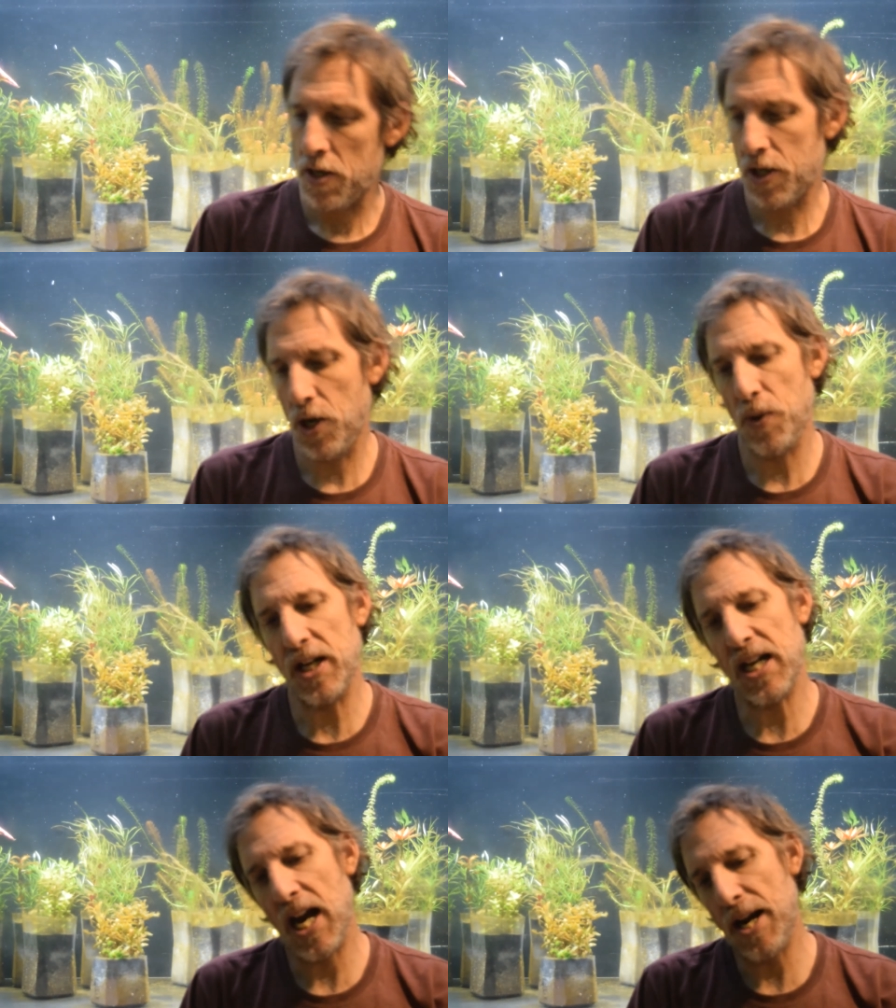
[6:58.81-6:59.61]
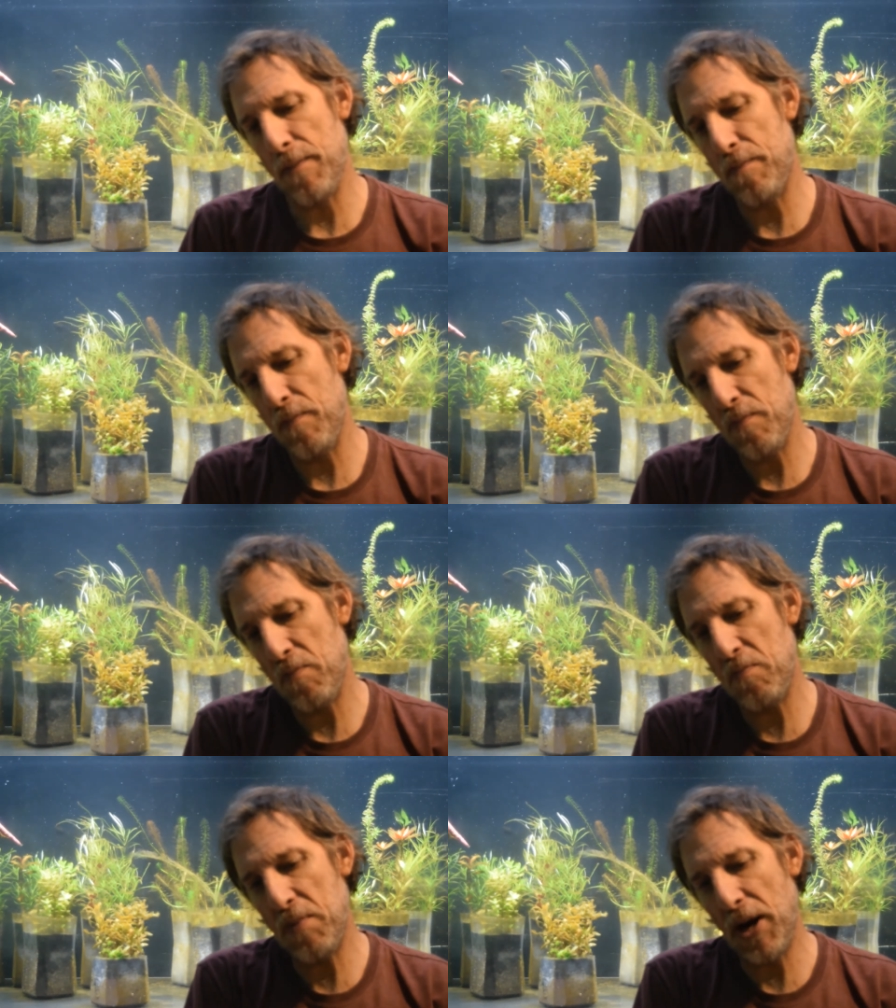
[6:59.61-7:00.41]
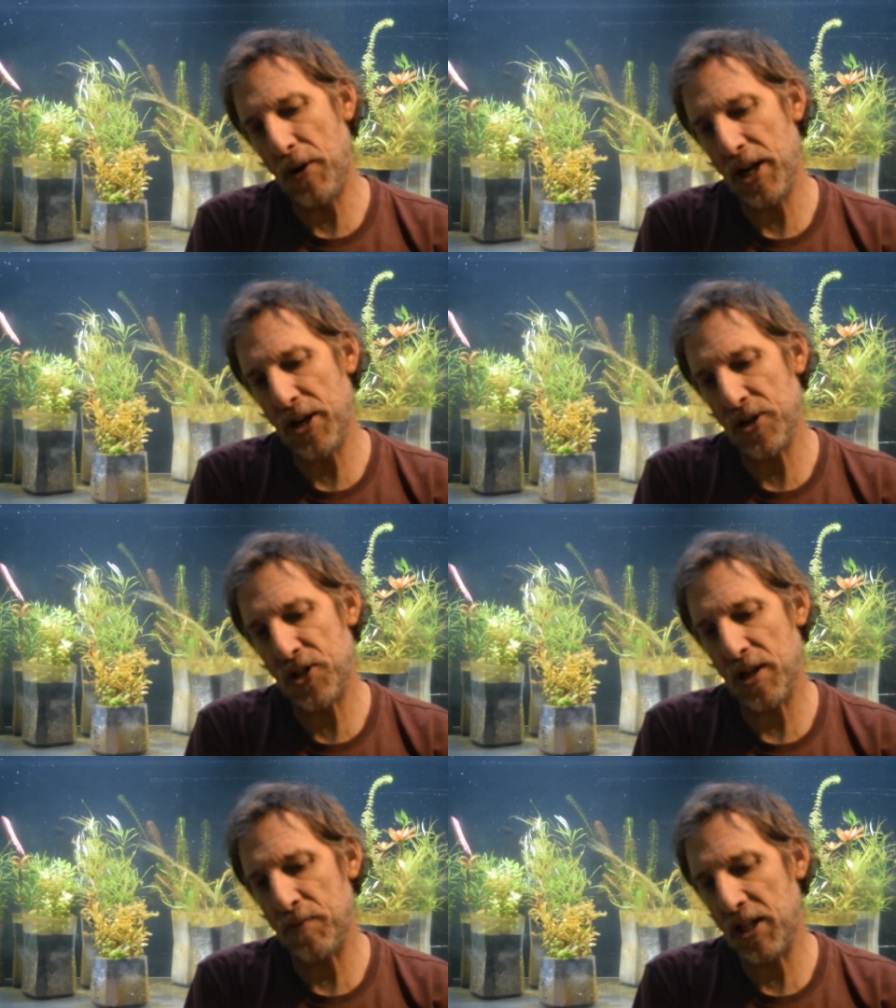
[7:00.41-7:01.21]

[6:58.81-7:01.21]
You know, we can kind of bury it or something